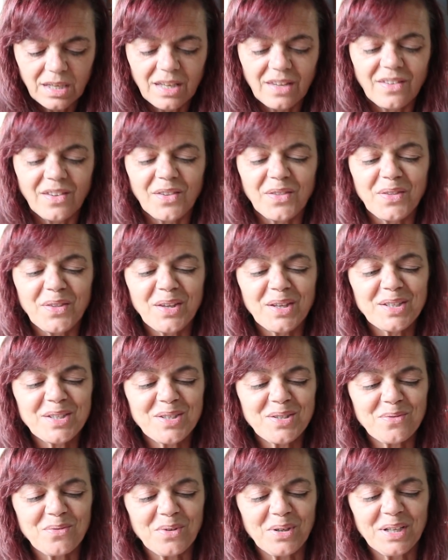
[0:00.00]
And then
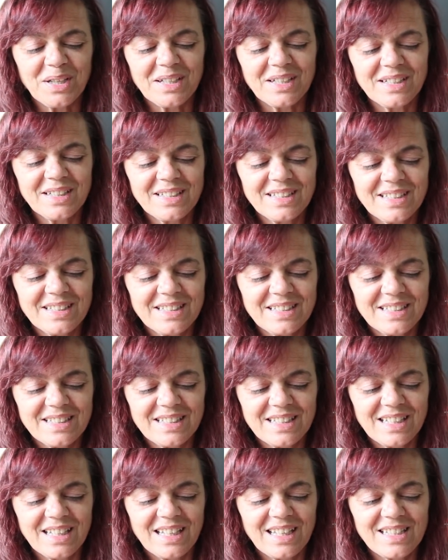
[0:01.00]
this one,
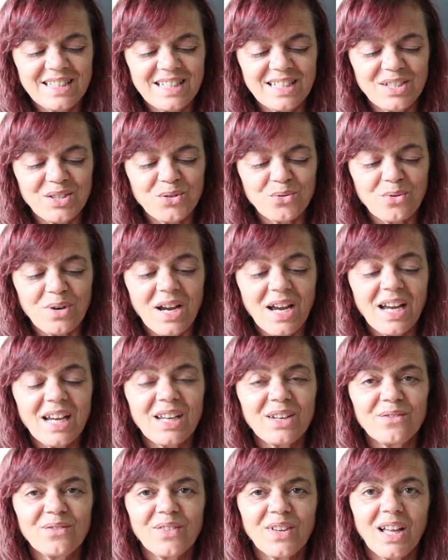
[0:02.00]
it's a
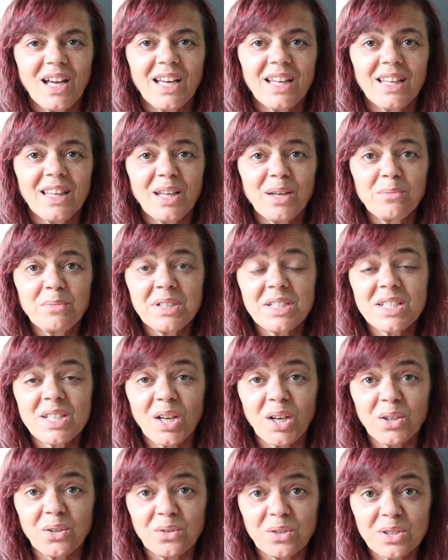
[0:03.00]
dragonfly. And let me
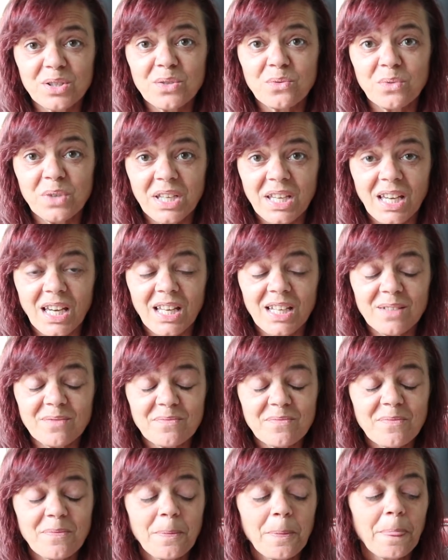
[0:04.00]
tell you, this weekend,
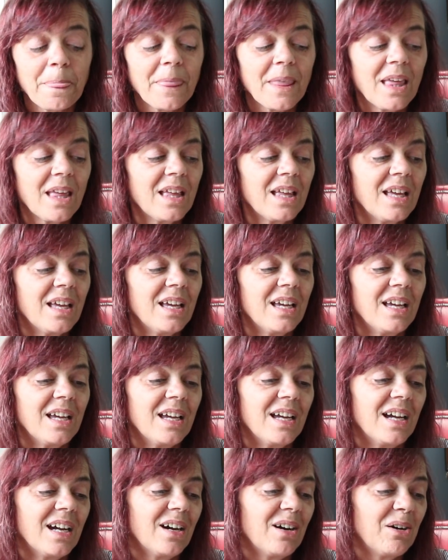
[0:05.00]

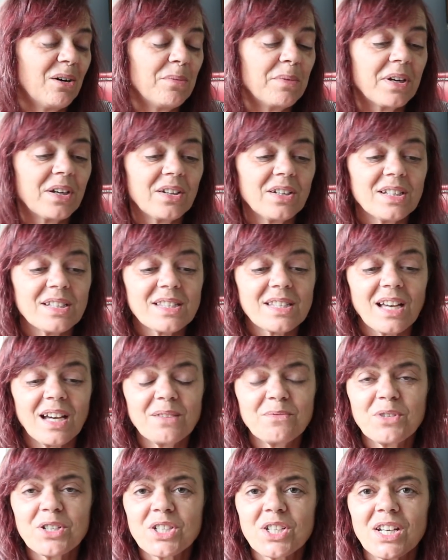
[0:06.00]
oh my goodness, I
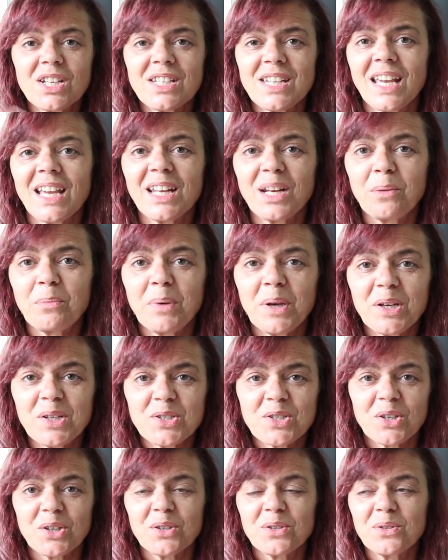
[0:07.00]
wish I'd taken a
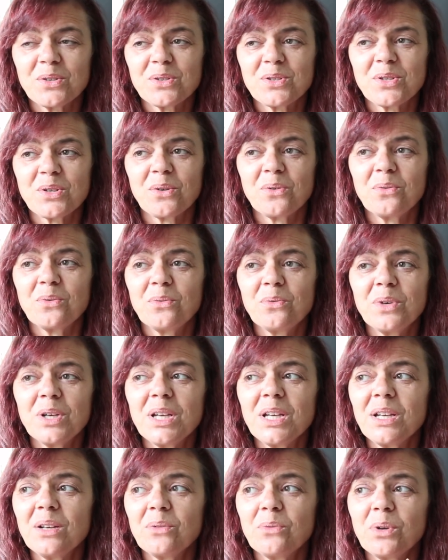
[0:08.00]
picture. So
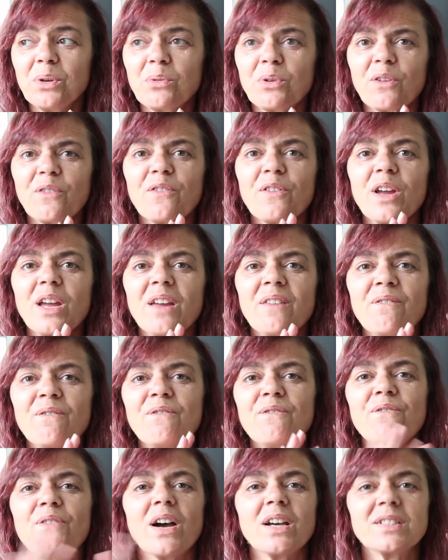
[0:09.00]
we, we were
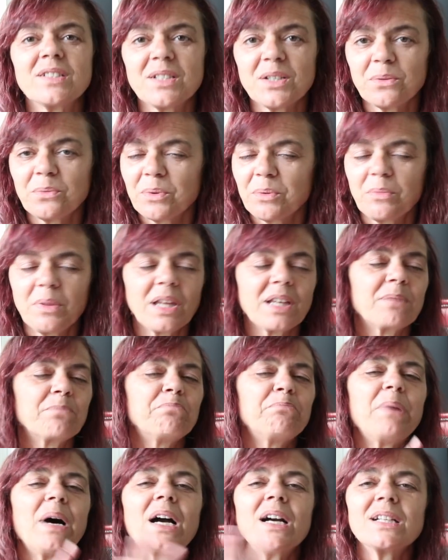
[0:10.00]
infested with
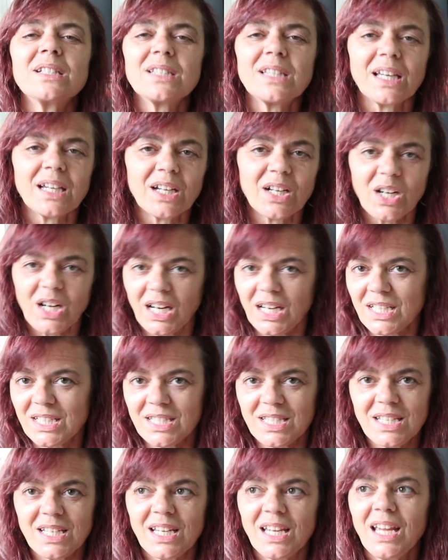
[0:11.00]
like bugs like
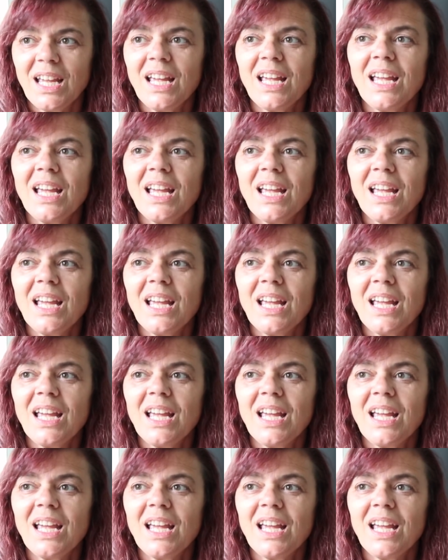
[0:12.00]
crazy.